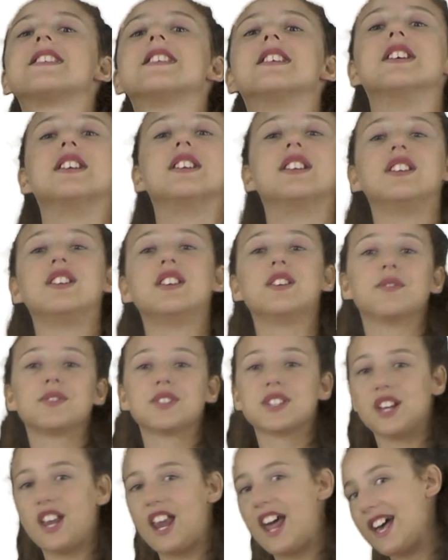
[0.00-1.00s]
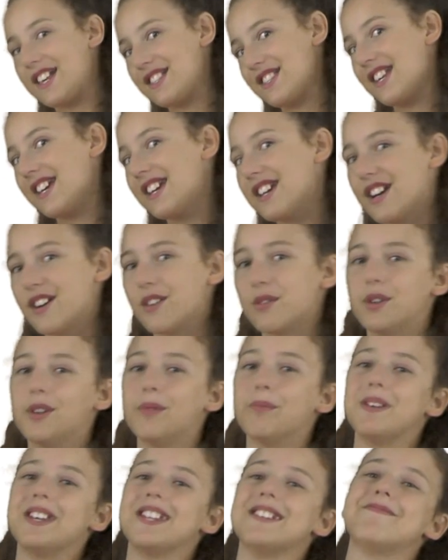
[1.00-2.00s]
the new scholastic year
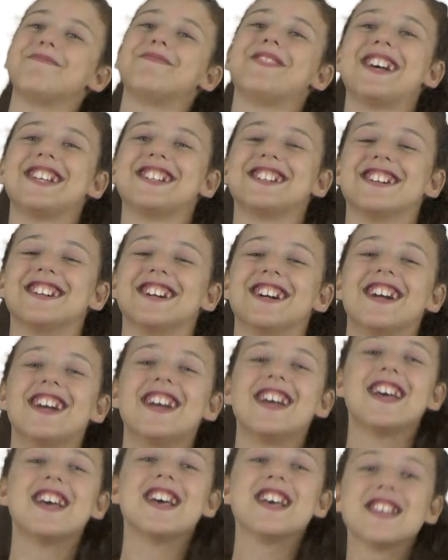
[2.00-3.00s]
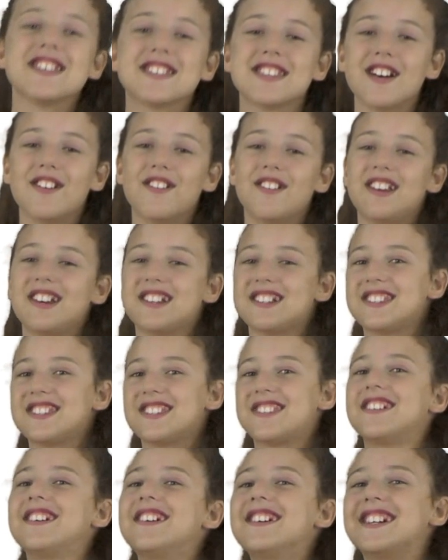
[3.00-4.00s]
will be better. So let's
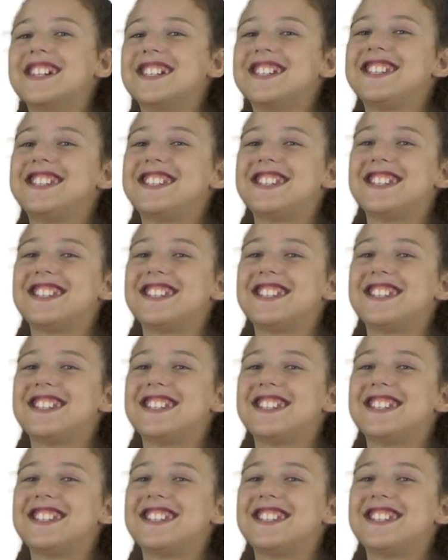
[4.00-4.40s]
start.